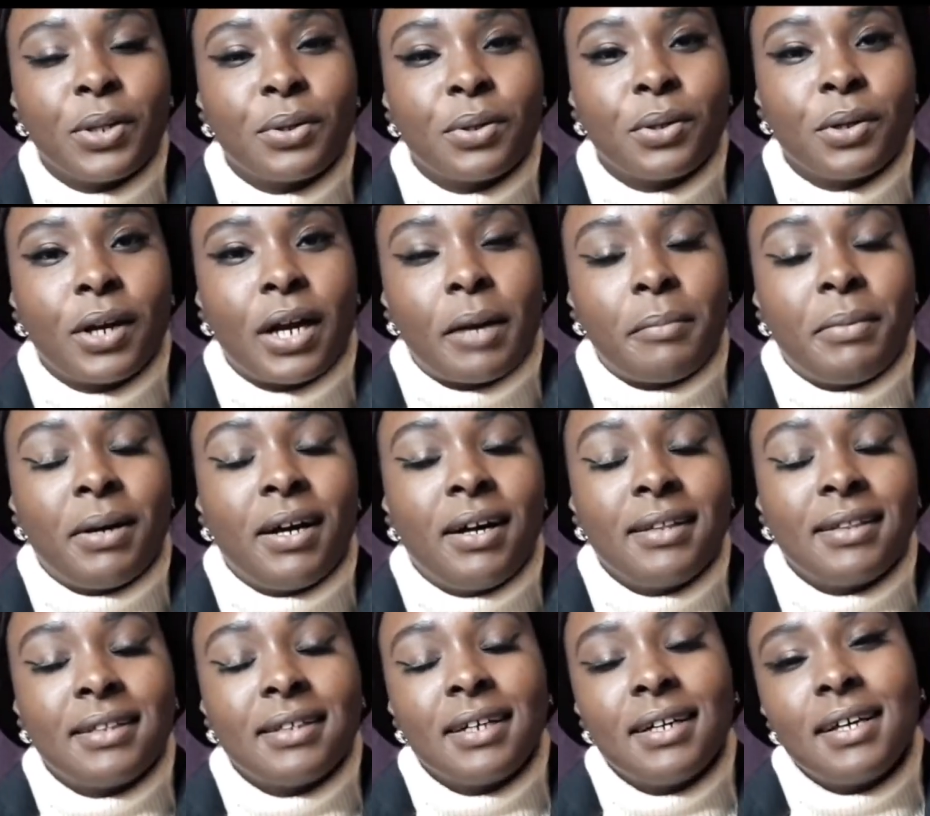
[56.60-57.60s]
to talk
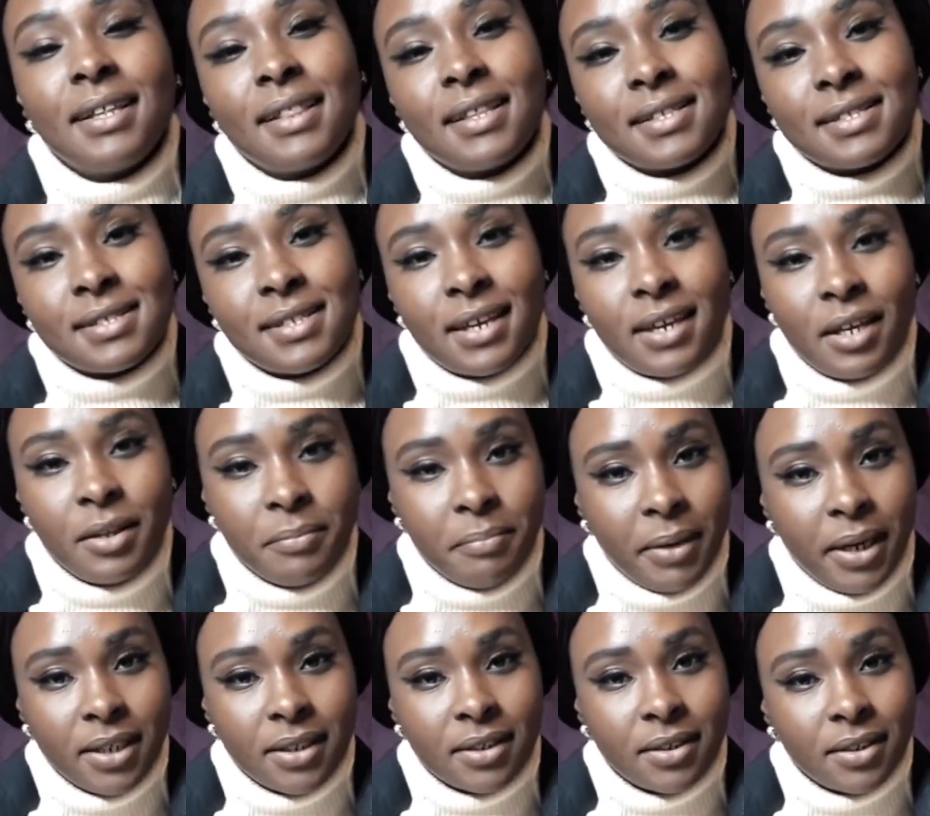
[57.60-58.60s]
about the second
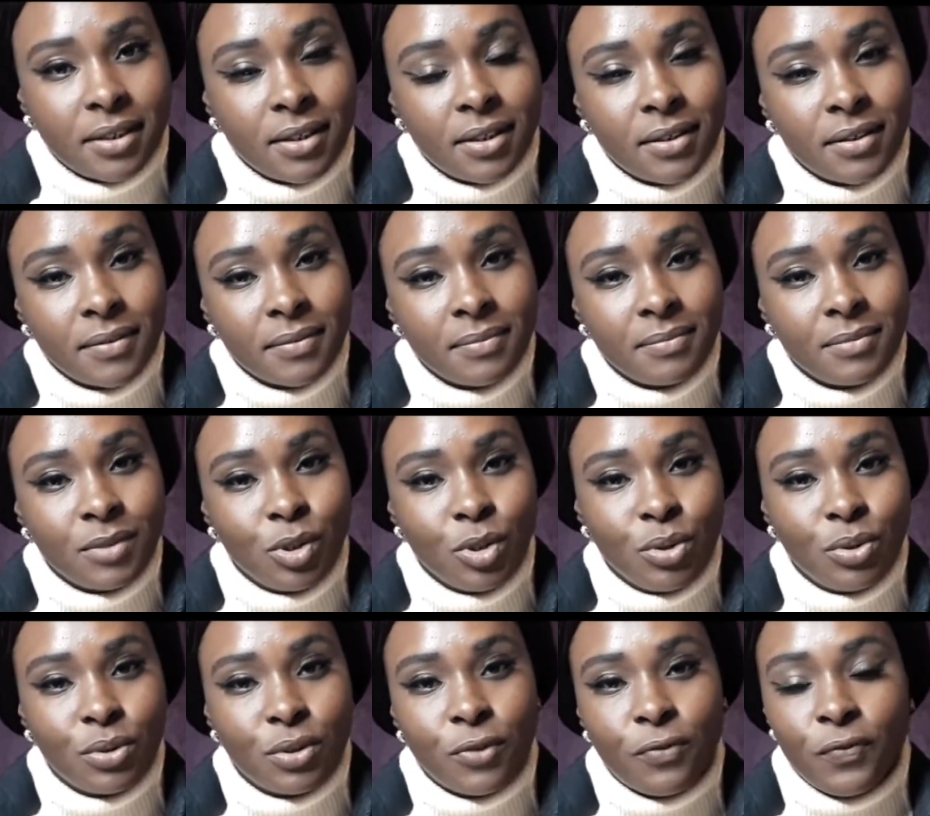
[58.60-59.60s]
part.
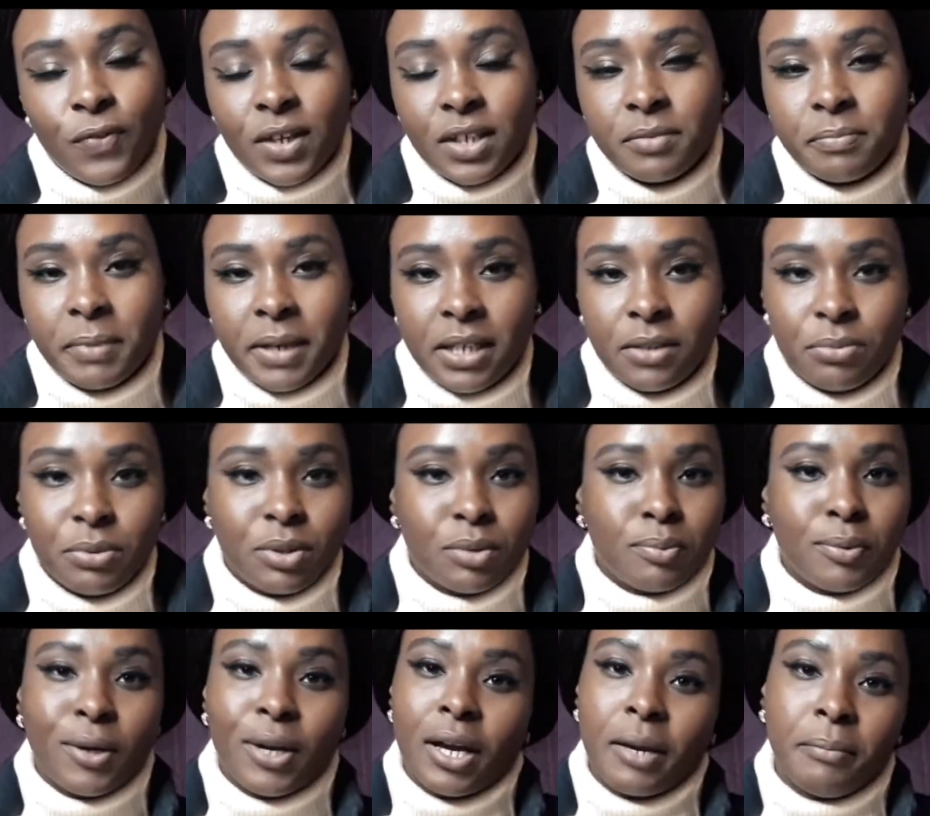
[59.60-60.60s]
The first part we
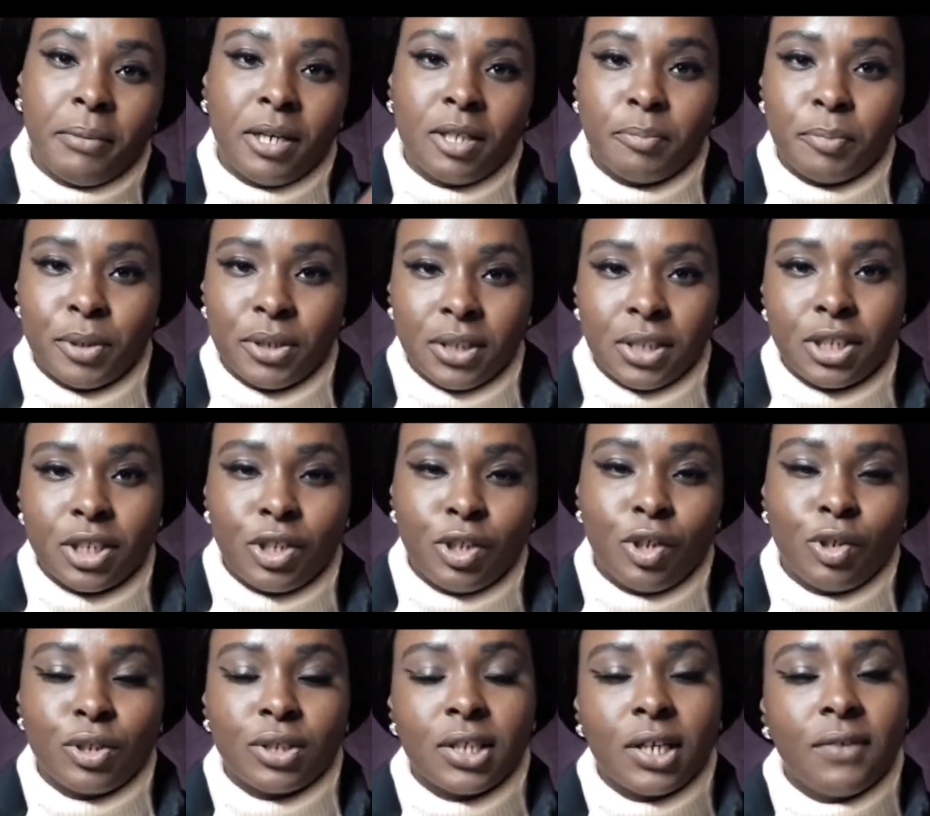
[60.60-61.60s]
spoke about positioning
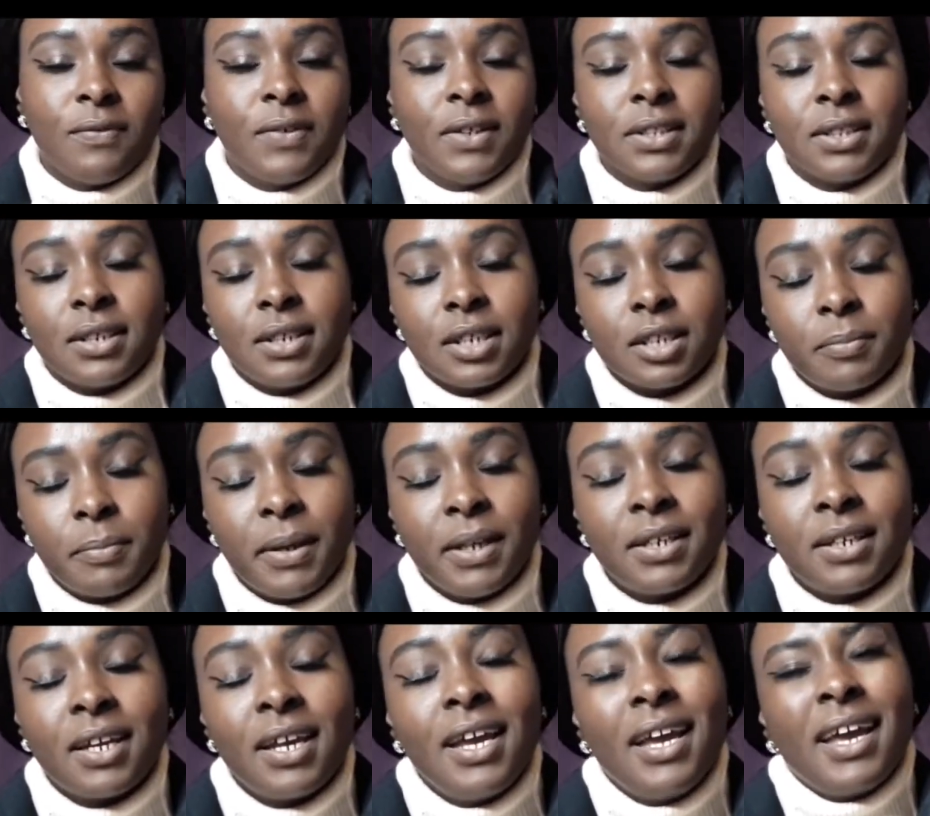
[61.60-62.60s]
yourself as an expert.
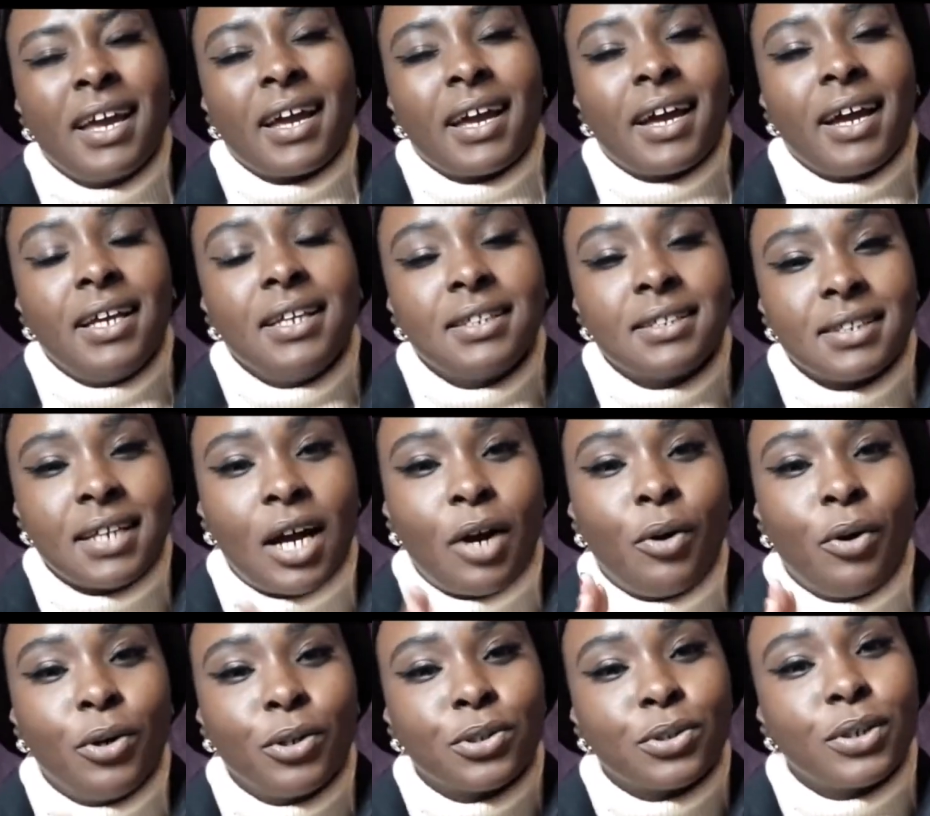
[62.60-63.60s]
Guys, I'll
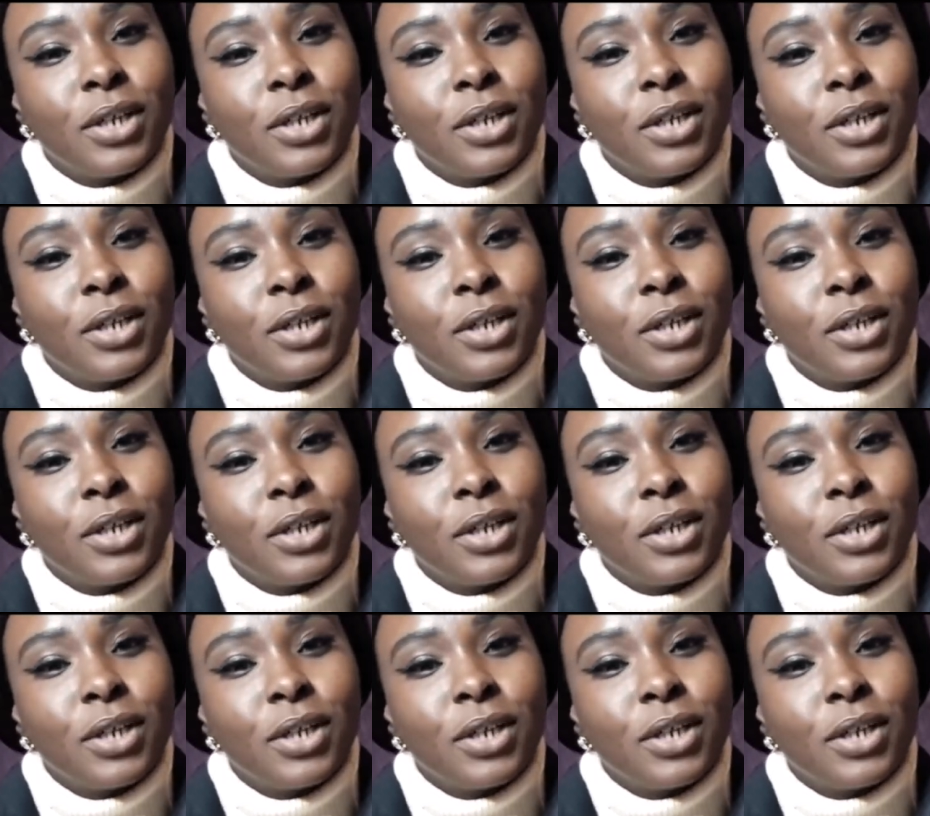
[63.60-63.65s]
also